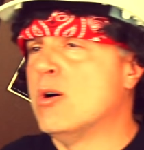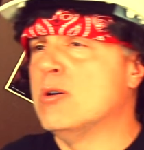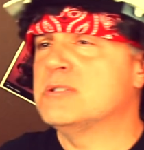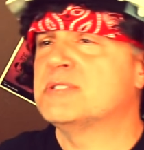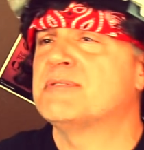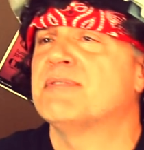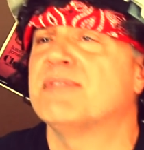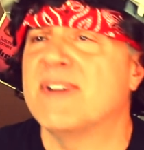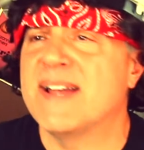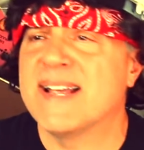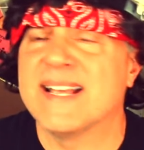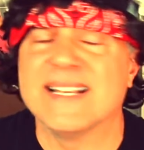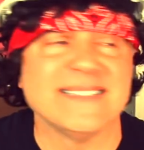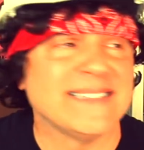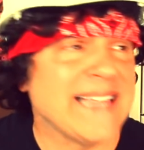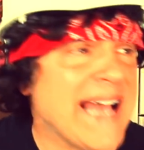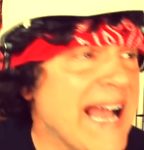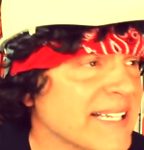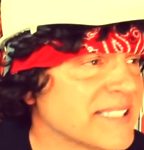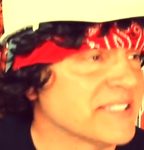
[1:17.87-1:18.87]
Whose
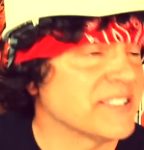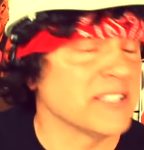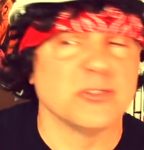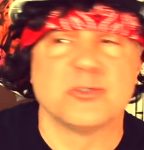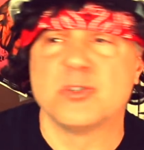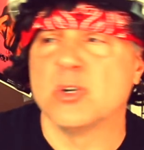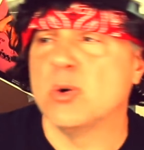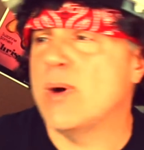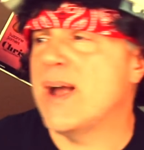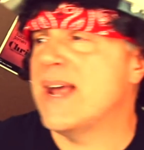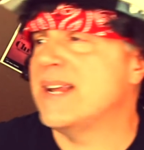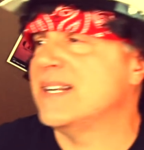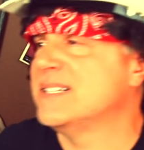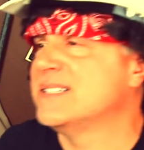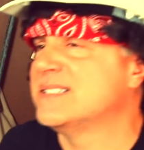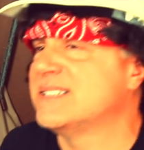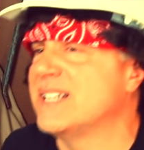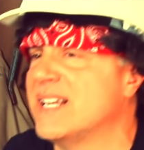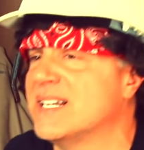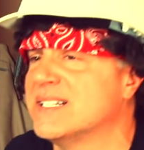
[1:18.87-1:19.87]
friggin' Datsun
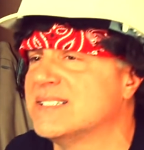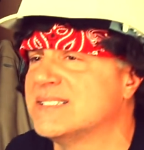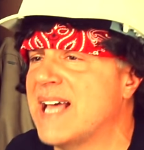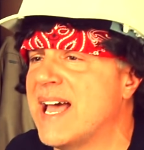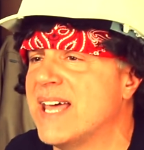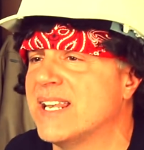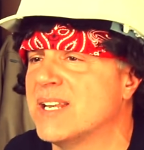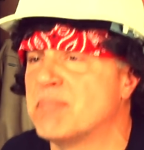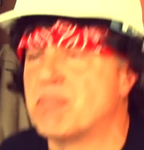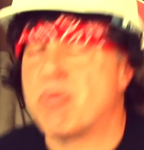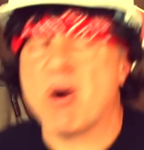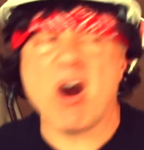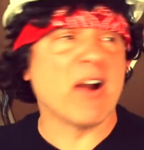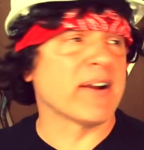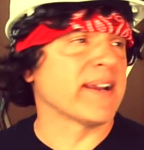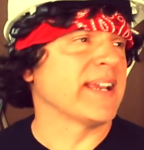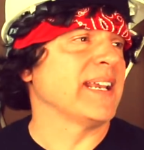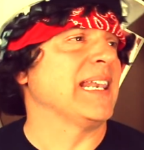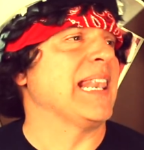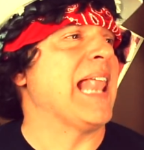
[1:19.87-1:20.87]
280Z is that in the
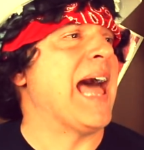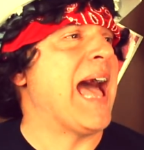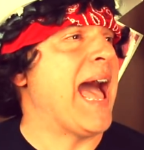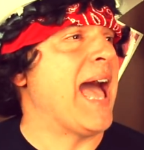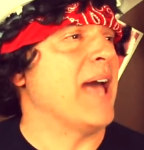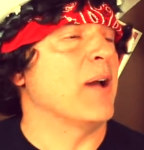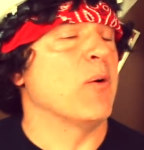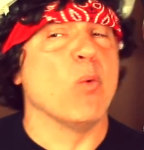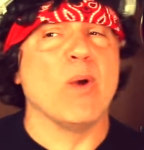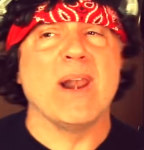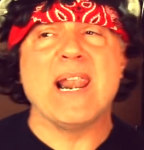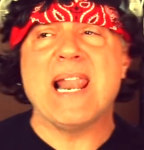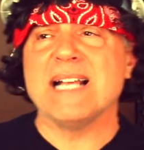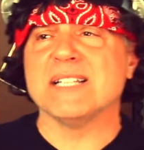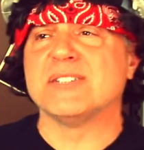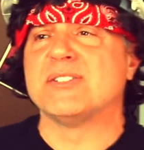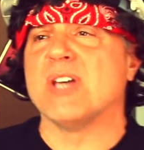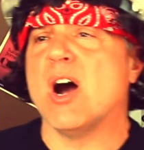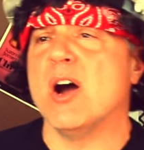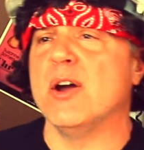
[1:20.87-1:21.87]
parking lot? What did I
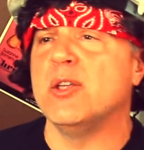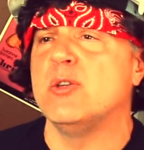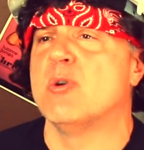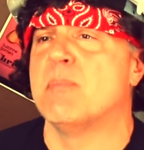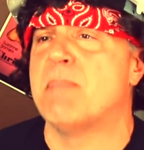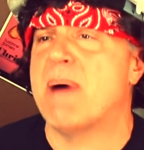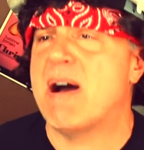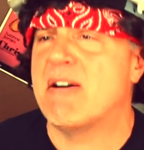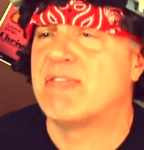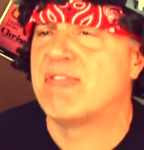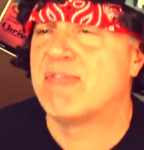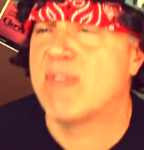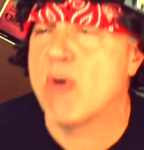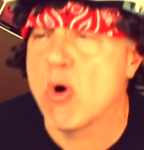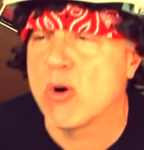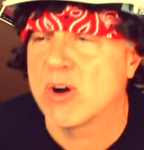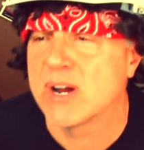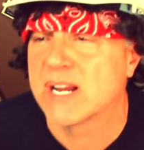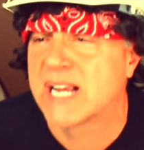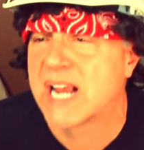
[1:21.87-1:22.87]
tell you about
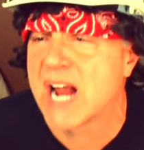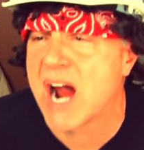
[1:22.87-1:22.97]
foreign